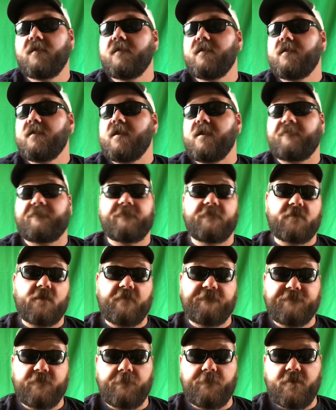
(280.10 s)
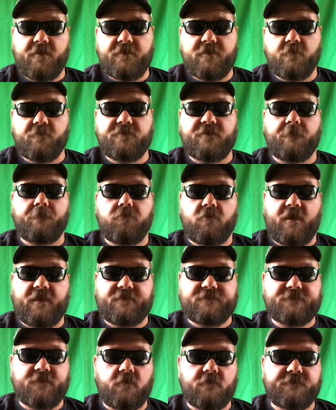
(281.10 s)
If you're not familiar with a
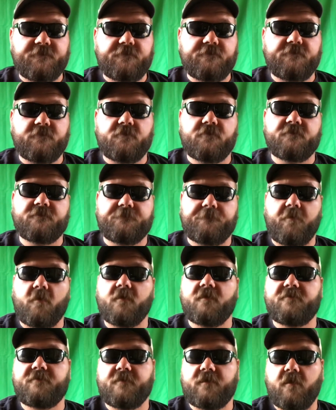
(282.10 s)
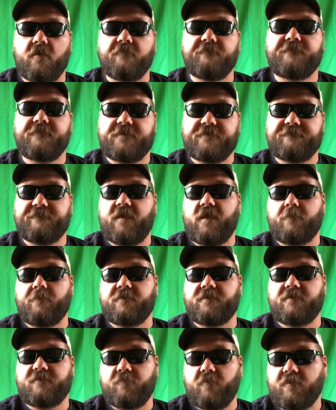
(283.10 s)
black salty, they're part of the goatfish
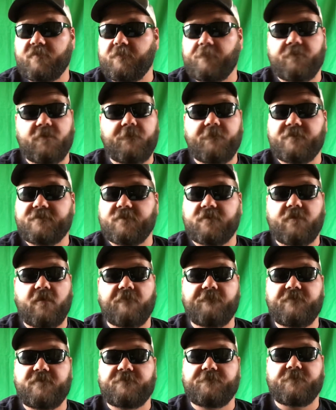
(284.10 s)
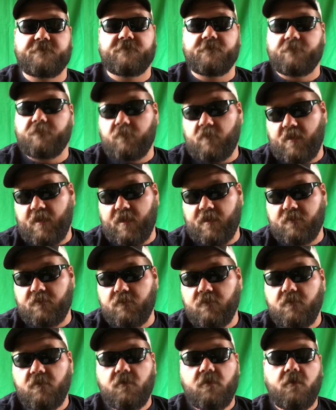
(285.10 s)
family as well. They're pretty much a goatfish, but they're black.
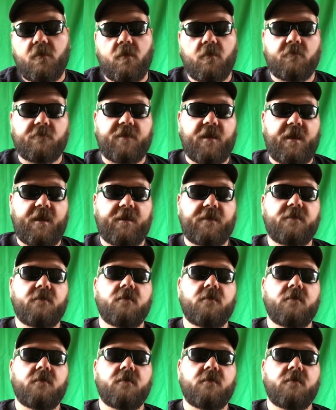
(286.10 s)
Okay.